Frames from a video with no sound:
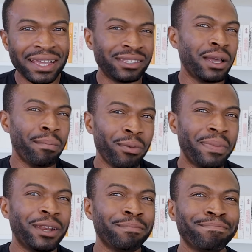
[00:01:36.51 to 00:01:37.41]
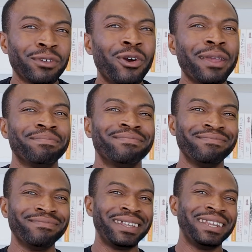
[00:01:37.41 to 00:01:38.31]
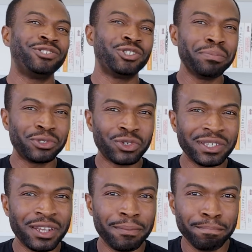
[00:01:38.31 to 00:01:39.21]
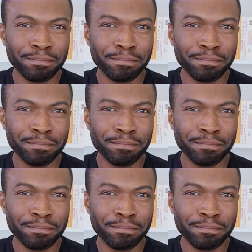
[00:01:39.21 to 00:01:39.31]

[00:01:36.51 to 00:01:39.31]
at The Humble Penny. All right, let's jump straight in.